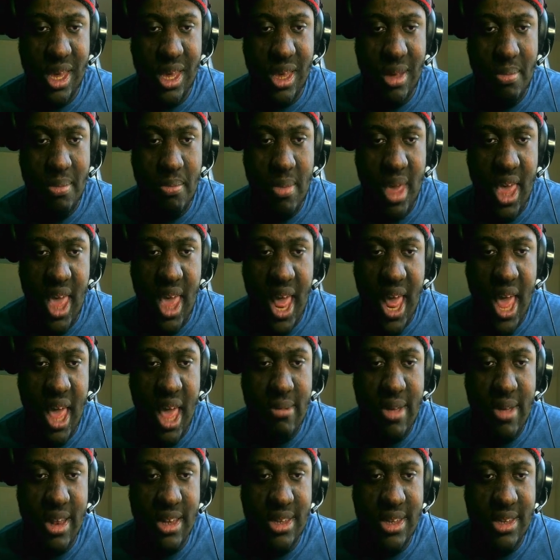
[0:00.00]
man, I
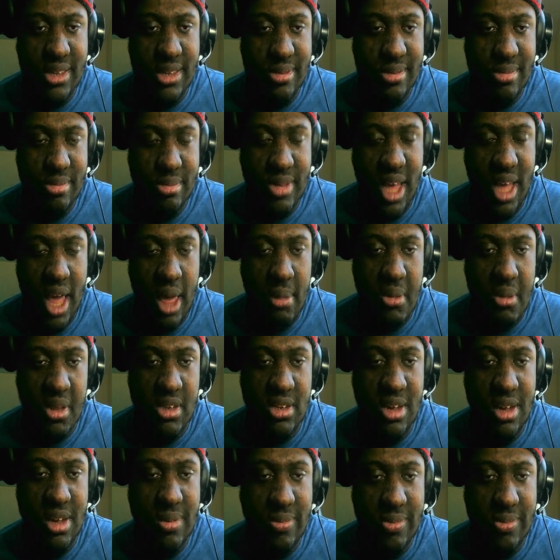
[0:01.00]
haven't, I haven't
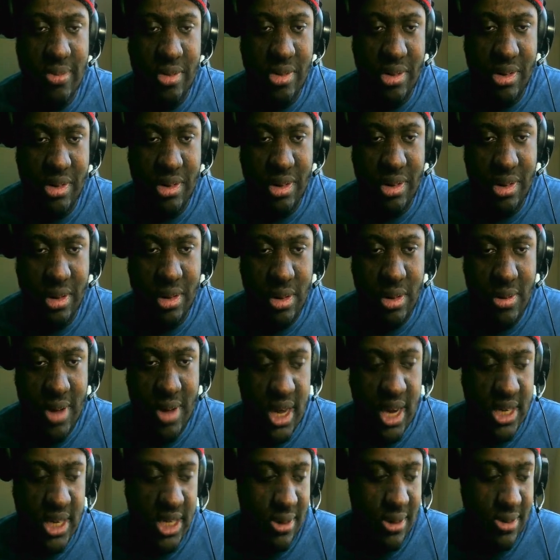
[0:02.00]
talked for
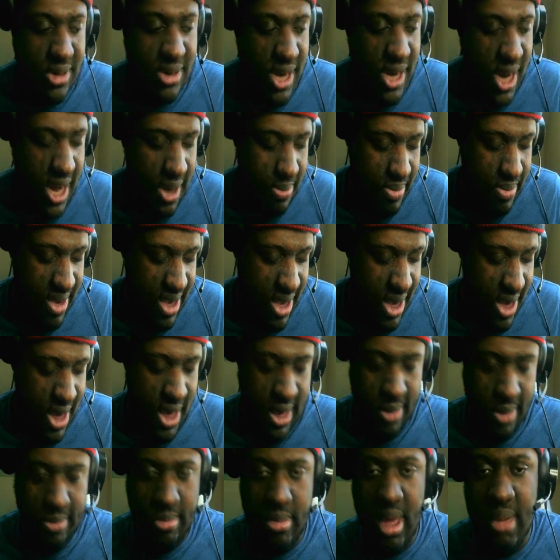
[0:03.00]
quite some time, man.
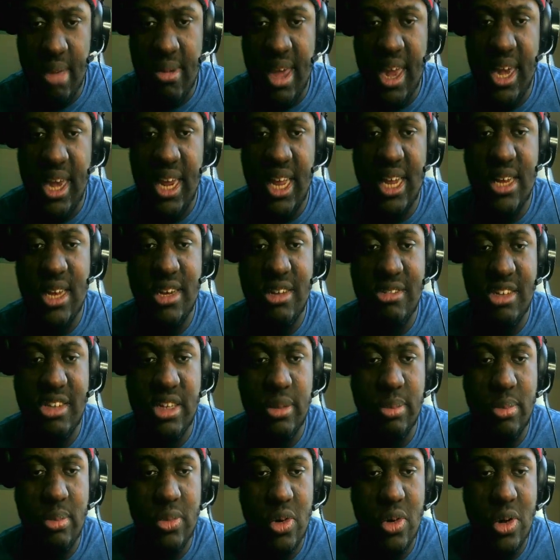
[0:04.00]
Maybe I need to do
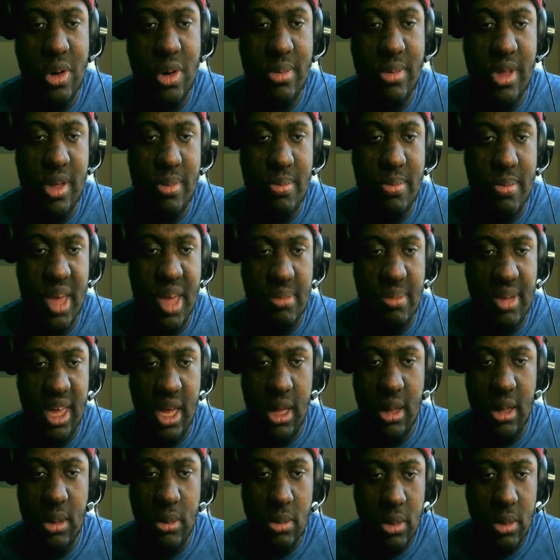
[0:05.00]
some more of them,
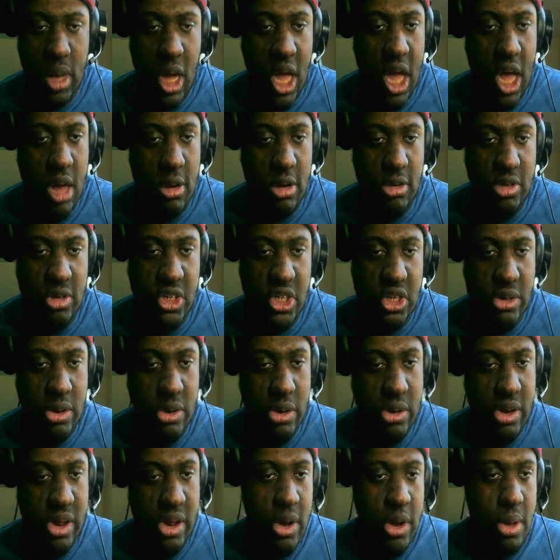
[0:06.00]
maybe, I don't know, sooner
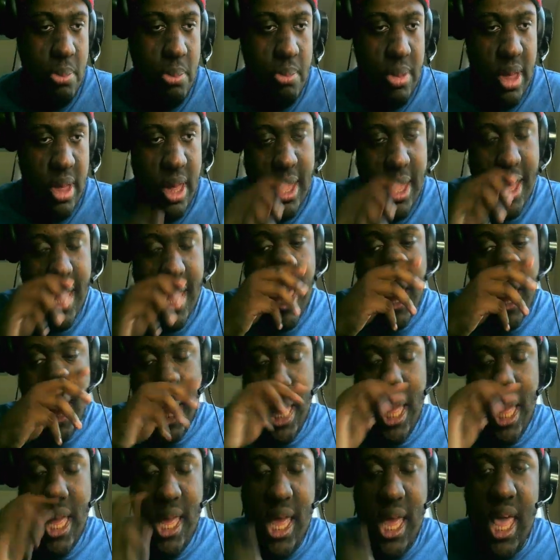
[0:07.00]
or later, but
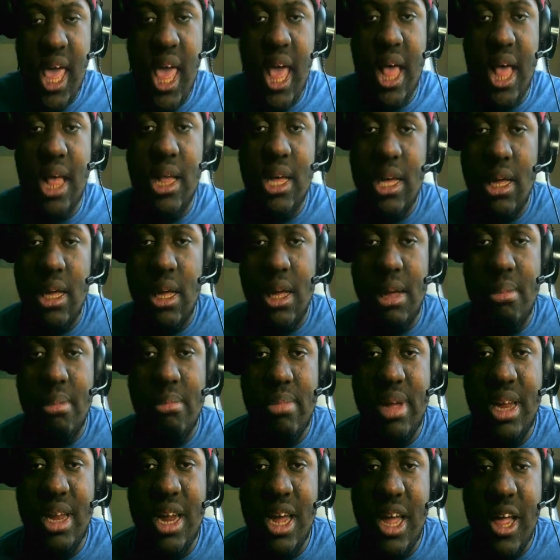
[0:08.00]
yeah.
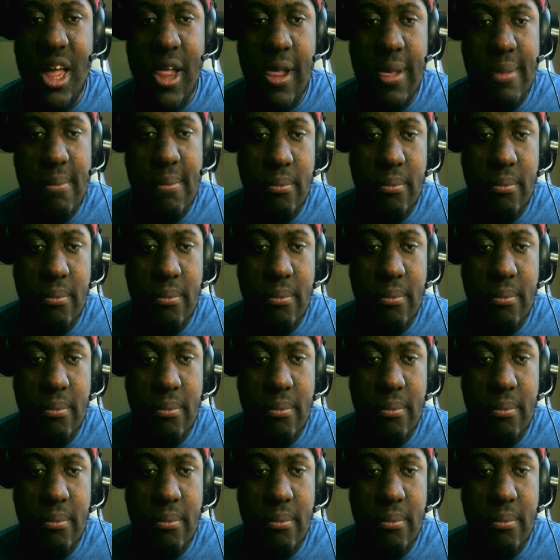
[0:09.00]
But, um,